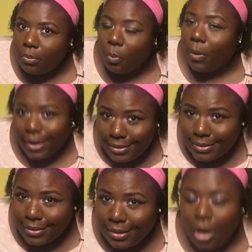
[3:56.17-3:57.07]
What?
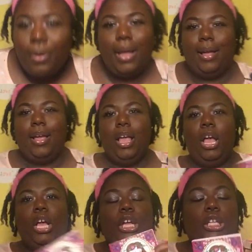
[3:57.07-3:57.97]
Okay,
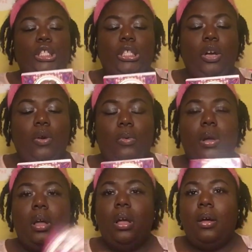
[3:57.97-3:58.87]
so
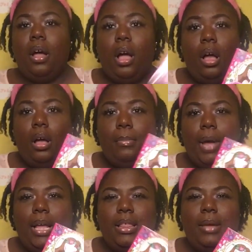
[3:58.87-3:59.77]

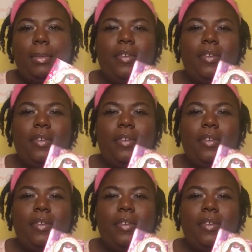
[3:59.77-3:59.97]
I think my